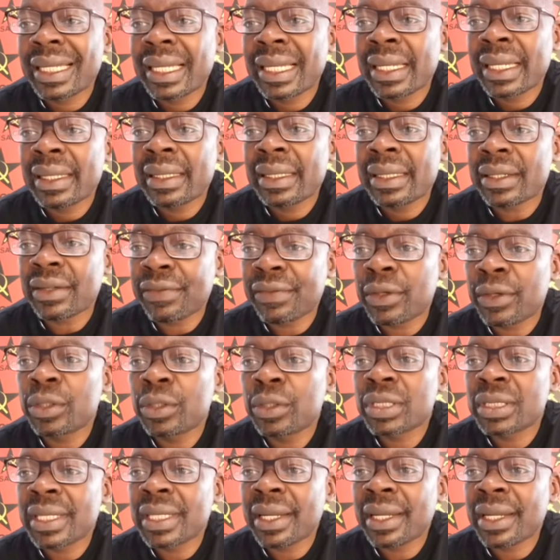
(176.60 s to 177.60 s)
a
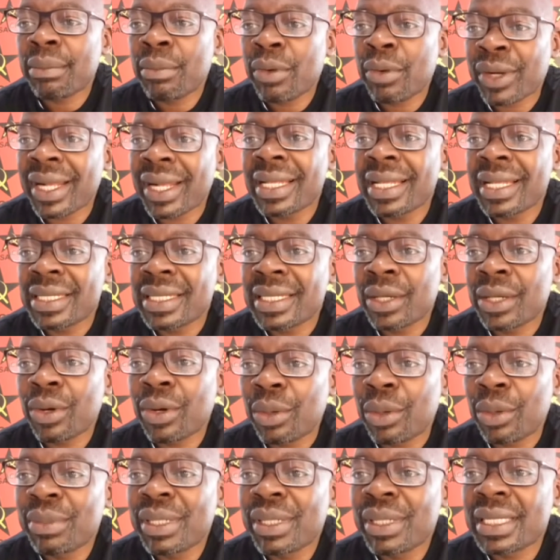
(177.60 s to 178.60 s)
Revolutionary Morality
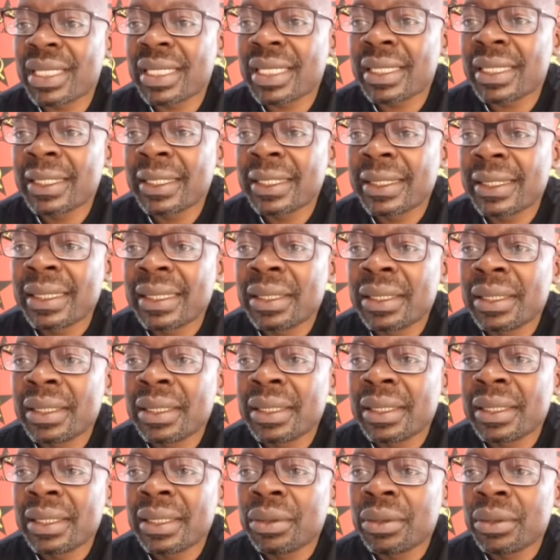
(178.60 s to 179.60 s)
Committee,
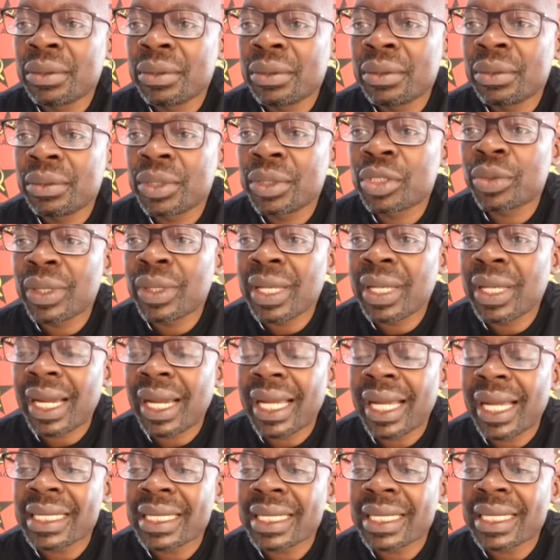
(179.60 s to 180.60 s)
which will
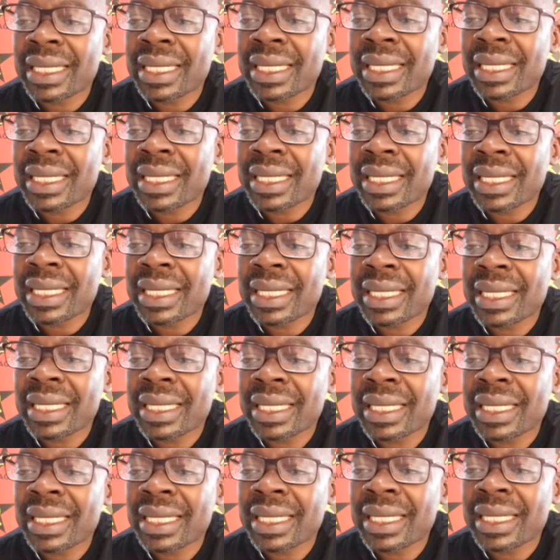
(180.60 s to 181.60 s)
assist
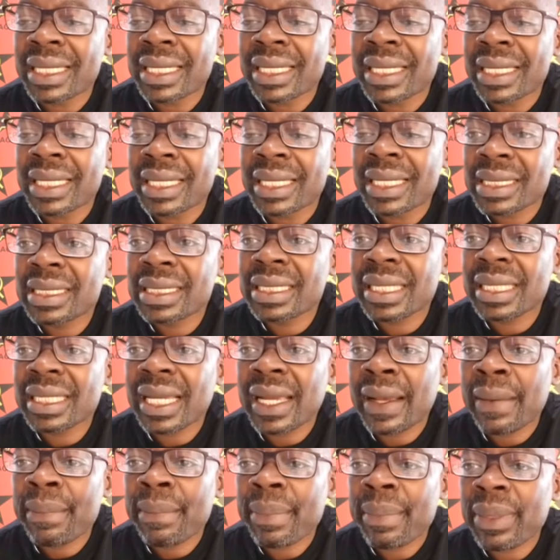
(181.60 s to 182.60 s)
the
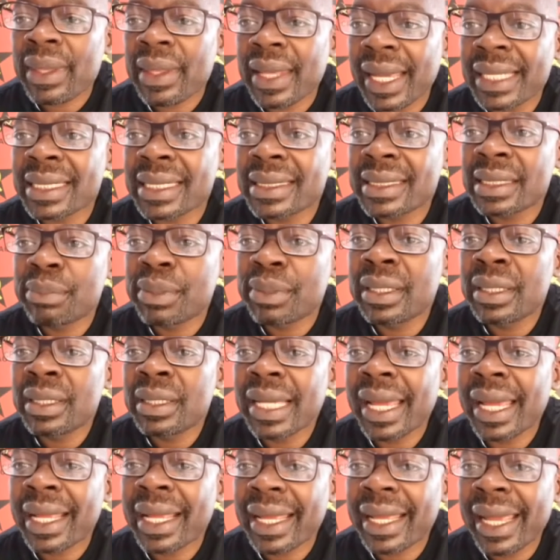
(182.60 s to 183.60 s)
SACP
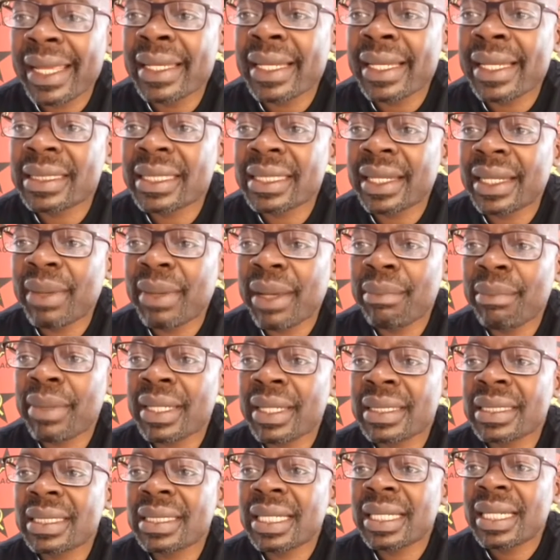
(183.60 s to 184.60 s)
cadres and
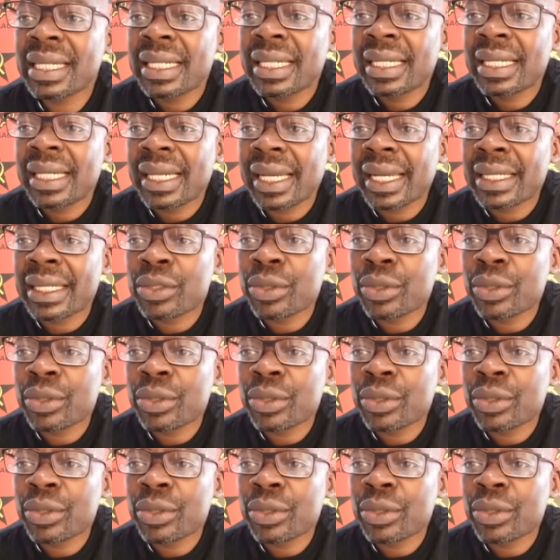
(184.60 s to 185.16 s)
members to